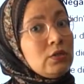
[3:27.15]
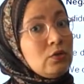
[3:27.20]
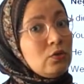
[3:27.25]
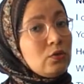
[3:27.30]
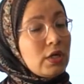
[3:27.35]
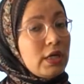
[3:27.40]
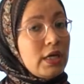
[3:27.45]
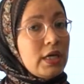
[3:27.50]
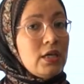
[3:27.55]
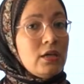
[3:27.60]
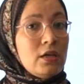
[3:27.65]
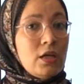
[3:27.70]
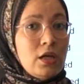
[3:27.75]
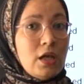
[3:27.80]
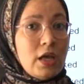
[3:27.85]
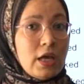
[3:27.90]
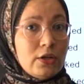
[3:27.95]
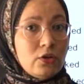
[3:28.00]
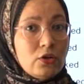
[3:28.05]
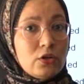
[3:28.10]
Okay,
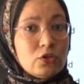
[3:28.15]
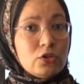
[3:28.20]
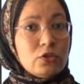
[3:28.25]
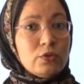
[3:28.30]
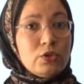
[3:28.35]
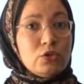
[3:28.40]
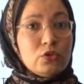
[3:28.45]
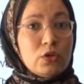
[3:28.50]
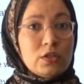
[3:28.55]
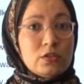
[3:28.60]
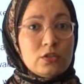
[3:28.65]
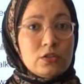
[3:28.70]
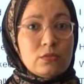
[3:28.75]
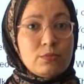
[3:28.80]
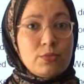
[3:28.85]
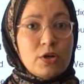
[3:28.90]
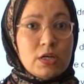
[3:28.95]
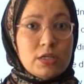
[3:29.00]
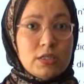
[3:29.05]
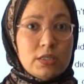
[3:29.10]
and you are going to answer
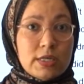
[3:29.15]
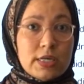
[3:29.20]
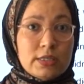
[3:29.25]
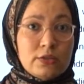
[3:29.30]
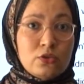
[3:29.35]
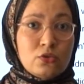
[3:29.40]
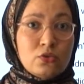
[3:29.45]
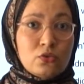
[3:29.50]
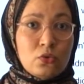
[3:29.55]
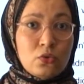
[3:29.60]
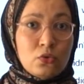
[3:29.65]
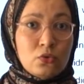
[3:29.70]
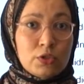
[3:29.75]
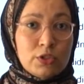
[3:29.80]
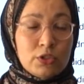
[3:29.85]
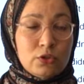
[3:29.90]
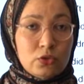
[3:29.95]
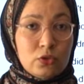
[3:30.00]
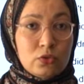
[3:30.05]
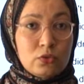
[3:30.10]
by yes or
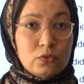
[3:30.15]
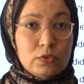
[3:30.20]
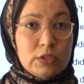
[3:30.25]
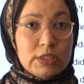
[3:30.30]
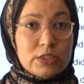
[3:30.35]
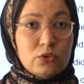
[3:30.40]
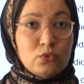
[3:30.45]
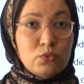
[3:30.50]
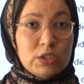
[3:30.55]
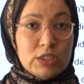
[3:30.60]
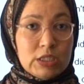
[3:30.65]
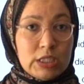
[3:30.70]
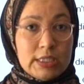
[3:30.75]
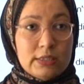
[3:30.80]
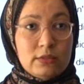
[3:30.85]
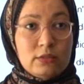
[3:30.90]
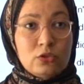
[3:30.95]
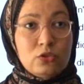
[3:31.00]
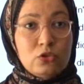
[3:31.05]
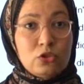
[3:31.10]
no. Yes we
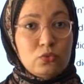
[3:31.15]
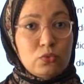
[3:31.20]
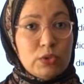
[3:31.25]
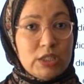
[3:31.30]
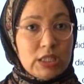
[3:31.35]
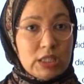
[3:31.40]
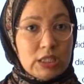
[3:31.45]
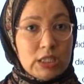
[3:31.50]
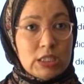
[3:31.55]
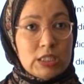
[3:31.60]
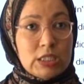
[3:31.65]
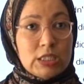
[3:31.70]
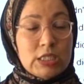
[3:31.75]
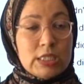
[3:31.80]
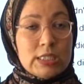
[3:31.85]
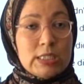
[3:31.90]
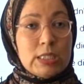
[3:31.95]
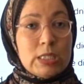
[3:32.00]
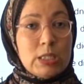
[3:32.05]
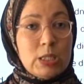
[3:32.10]
did, no we didn't,
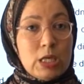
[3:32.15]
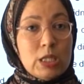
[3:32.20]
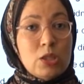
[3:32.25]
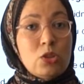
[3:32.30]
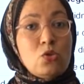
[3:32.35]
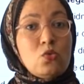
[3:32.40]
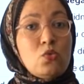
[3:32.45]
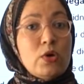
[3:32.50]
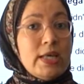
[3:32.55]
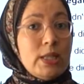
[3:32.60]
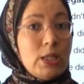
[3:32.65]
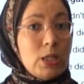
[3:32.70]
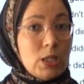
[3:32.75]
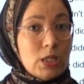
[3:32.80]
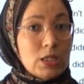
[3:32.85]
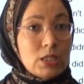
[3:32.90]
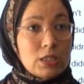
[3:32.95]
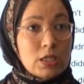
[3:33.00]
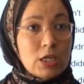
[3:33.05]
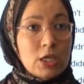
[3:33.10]
yes I did, no I
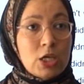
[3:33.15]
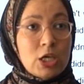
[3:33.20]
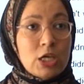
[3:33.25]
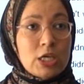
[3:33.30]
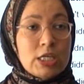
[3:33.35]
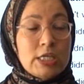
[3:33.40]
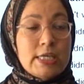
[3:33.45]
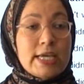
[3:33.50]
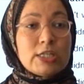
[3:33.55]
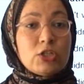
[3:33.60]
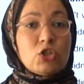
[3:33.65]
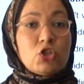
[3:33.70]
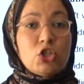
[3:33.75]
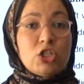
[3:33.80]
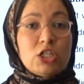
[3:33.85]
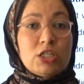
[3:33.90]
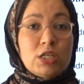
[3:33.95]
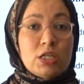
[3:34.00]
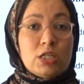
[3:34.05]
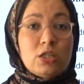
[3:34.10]
didn't, yes
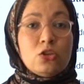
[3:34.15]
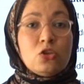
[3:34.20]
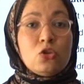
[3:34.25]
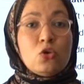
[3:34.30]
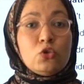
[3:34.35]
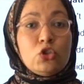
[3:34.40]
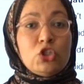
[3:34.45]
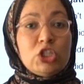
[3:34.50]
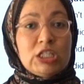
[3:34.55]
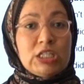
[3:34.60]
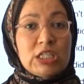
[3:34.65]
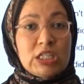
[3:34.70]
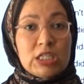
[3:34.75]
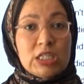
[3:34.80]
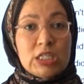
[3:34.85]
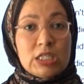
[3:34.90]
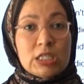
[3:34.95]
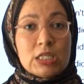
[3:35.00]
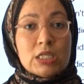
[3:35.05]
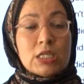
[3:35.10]
she did, no she
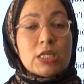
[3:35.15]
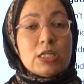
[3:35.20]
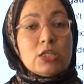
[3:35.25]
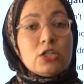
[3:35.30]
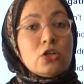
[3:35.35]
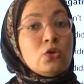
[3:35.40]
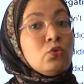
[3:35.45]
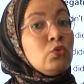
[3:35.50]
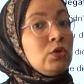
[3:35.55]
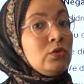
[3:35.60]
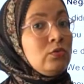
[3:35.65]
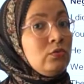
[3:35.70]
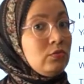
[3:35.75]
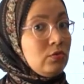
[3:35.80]
didn't, and so on.